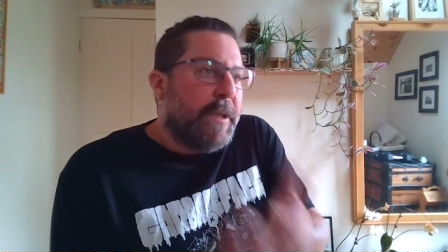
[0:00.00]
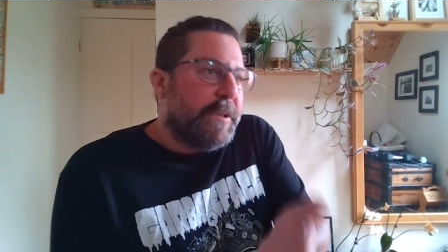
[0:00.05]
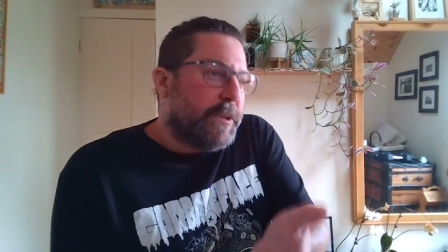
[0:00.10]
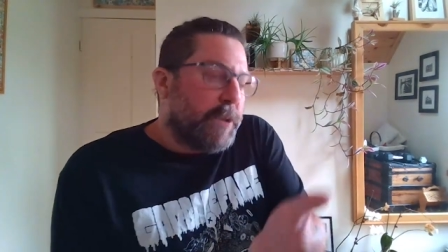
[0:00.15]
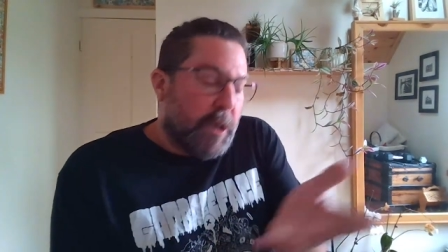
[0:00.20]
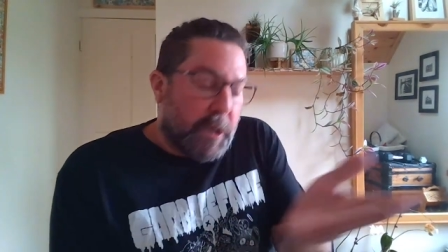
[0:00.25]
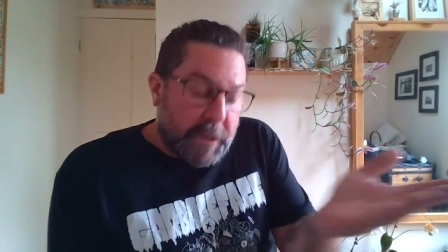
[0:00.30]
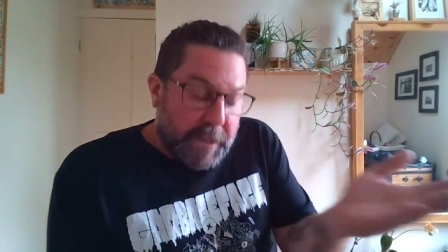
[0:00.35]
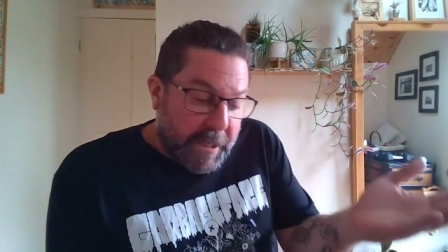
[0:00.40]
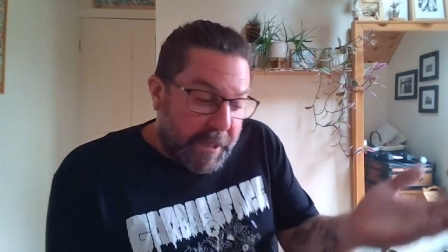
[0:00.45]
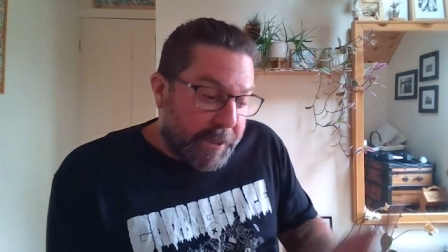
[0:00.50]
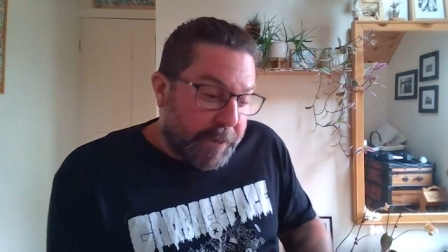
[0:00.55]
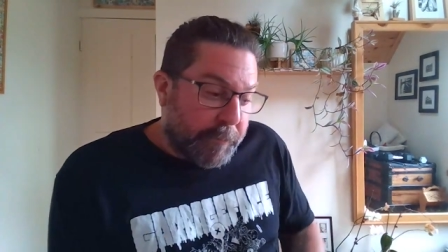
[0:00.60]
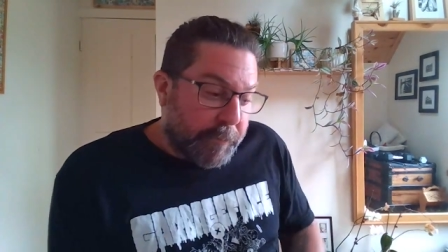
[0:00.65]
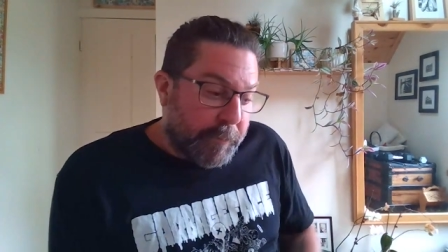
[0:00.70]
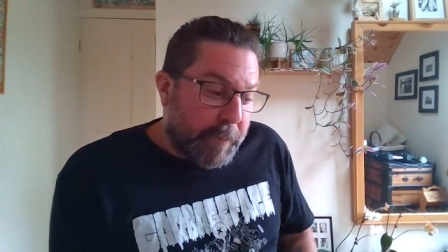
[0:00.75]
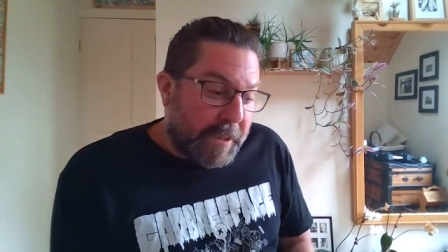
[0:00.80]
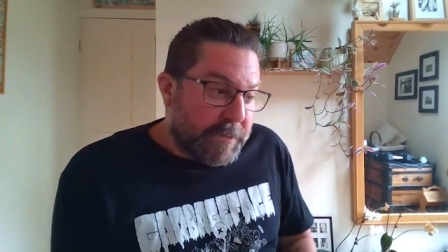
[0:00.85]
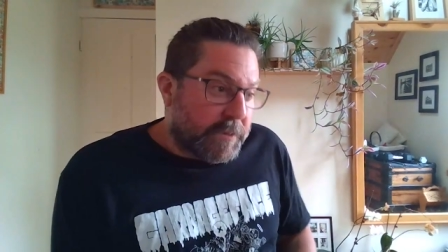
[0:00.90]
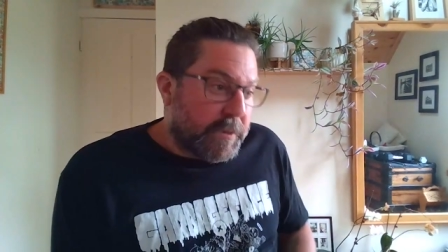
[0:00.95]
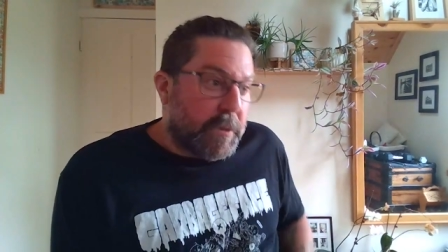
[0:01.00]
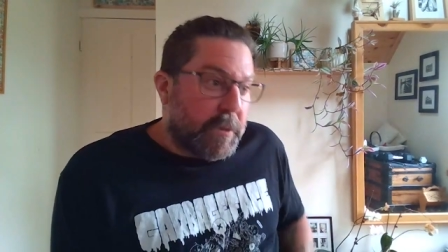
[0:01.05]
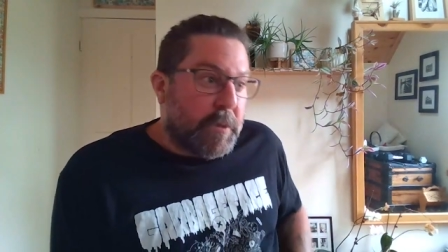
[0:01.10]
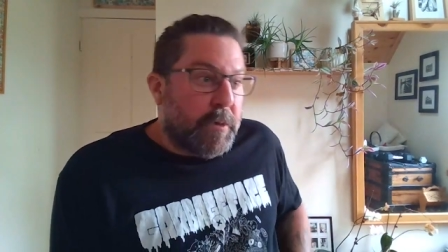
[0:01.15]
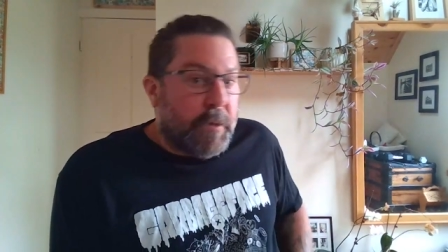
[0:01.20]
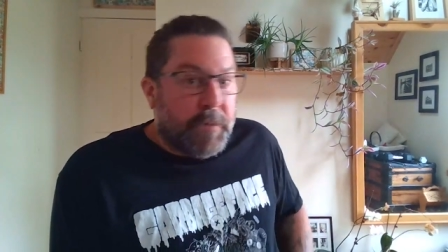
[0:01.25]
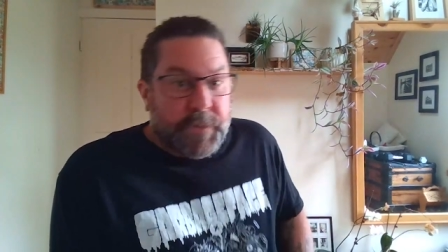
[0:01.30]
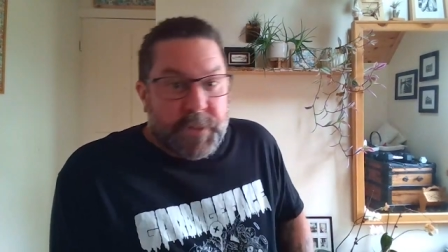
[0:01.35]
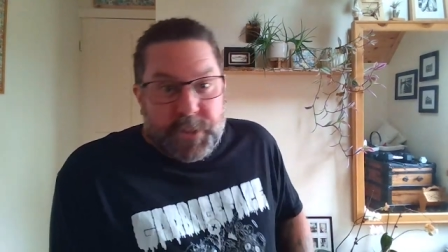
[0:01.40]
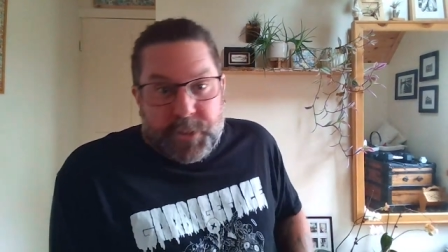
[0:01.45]
I started getting arrested on
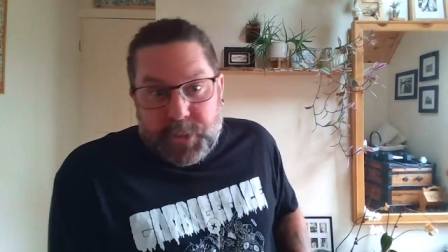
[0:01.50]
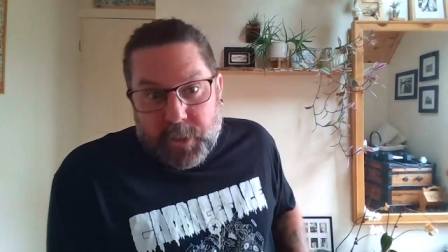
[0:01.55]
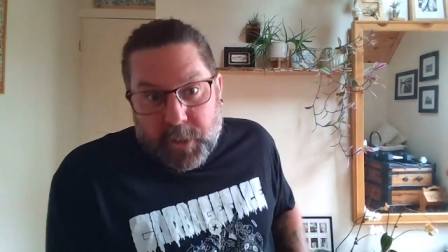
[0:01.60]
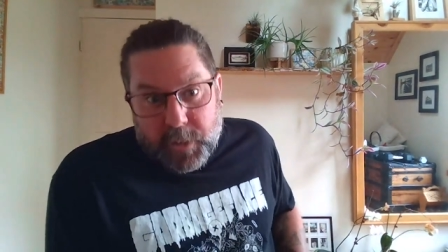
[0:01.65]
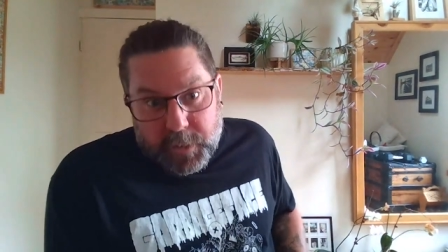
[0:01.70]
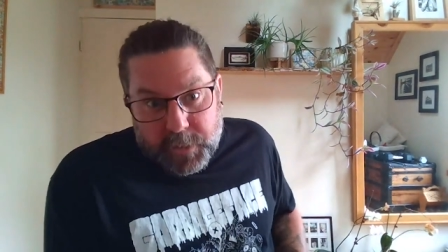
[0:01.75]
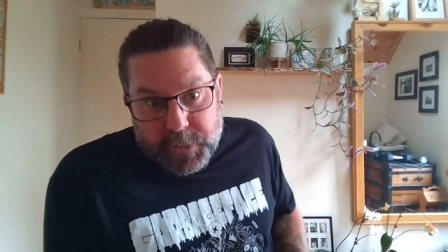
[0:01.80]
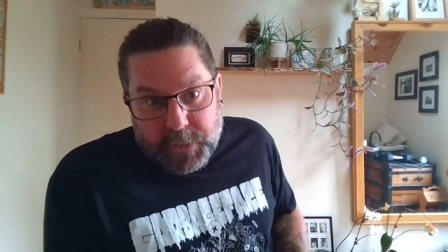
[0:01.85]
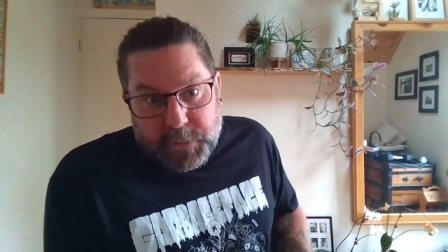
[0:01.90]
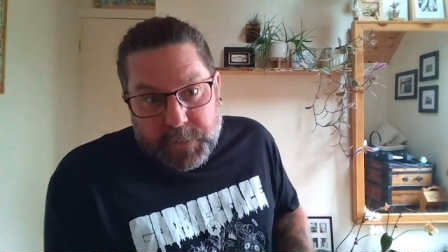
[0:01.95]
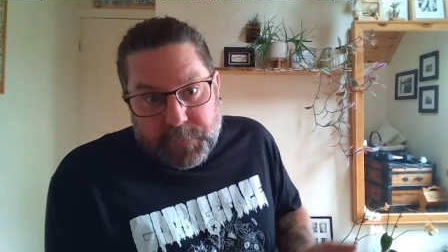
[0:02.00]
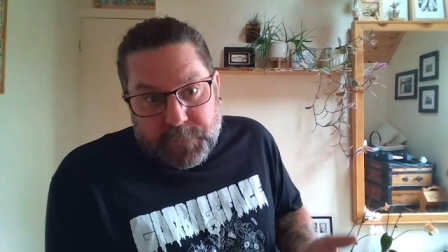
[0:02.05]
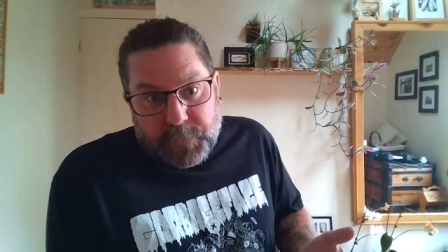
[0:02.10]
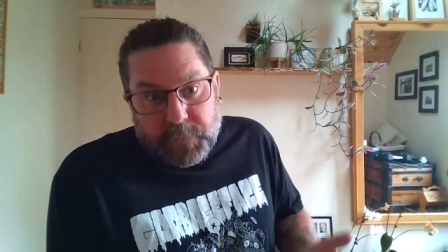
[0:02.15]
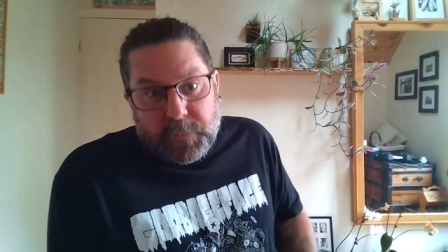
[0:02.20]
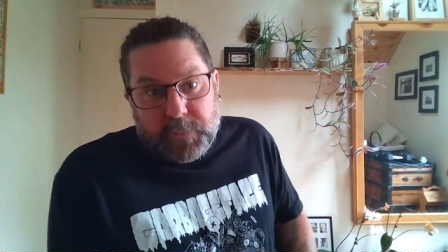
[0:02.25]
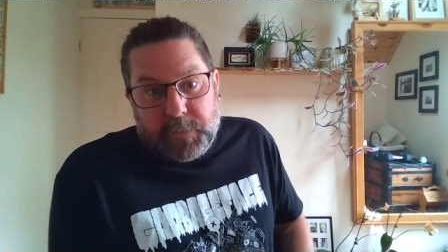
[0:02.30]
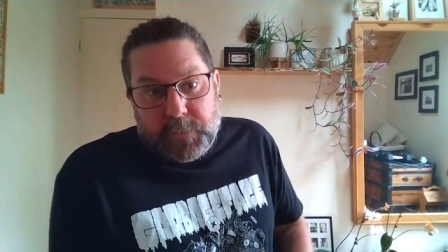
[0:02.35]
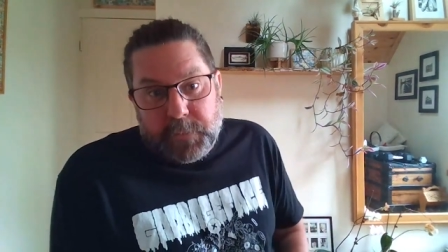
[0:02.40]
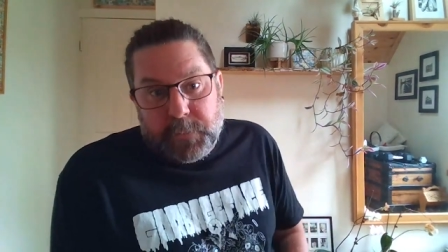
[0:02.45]
all these charges for